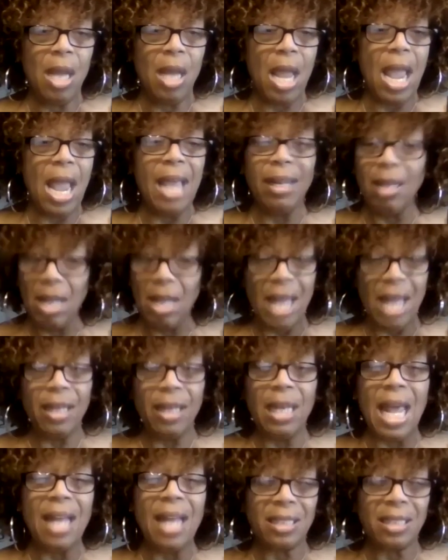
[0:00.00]
and
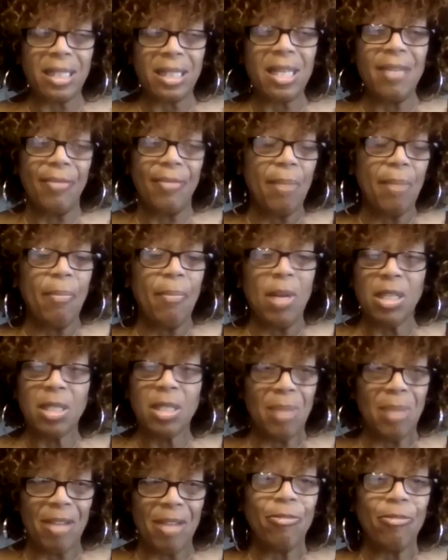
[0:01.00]
that's even amongst
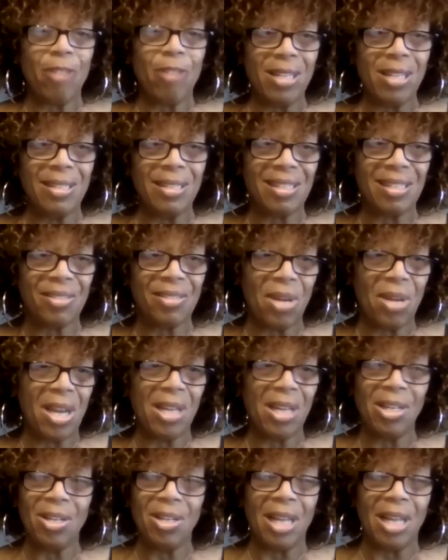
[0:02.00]
my friends,
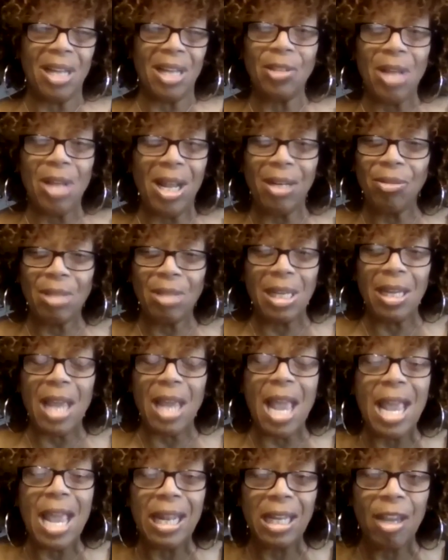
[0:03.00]
right? Like, I don't think
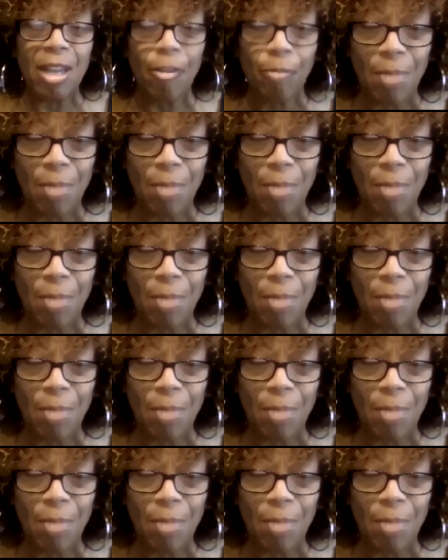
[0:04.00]
any of